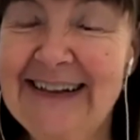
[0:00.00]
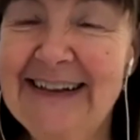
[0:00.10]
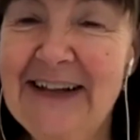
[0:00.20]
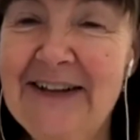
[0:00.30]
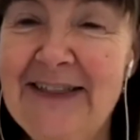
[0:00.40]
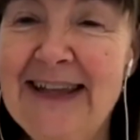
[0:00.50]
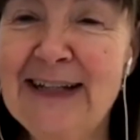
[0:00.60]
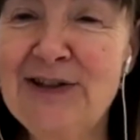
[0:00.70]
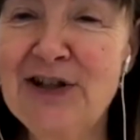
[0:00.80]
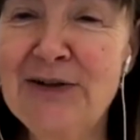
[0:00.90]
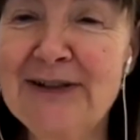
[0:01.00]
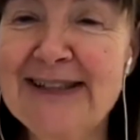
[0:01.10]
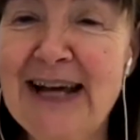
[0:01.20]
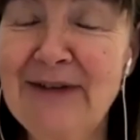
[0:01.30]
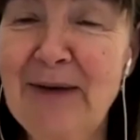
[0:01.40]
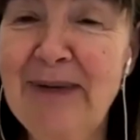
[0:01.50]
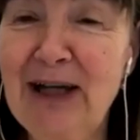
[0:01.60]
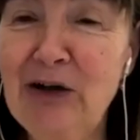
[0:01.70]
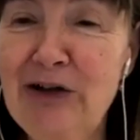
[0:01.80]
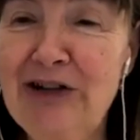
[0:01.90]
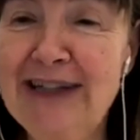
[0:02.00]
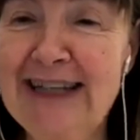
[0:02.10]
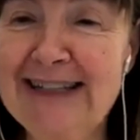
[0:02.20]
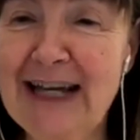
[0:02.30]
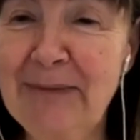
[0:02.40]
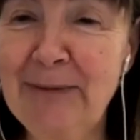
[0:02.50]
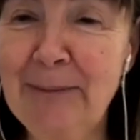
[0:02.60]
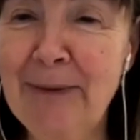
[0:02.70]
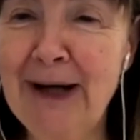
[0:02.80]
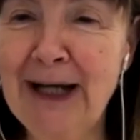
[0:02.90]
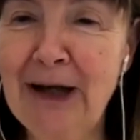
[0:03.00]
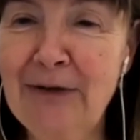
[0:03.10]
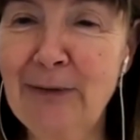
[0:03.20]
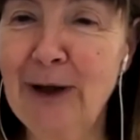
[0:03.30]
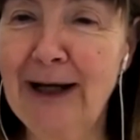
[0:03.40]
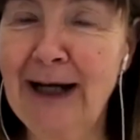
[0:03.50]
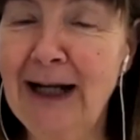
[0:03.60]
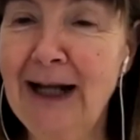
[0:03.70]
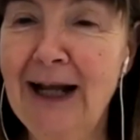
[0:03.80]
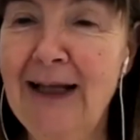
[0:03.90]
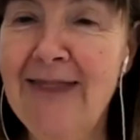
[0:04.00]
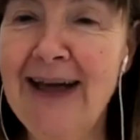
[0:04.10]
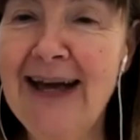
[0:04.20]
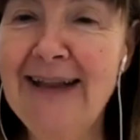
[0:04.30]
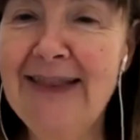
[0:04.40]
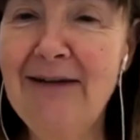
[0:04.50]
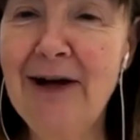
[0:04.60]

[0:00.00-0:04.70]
Don't you think students have it a bit cushy these days? I mean, when my girls went, they had their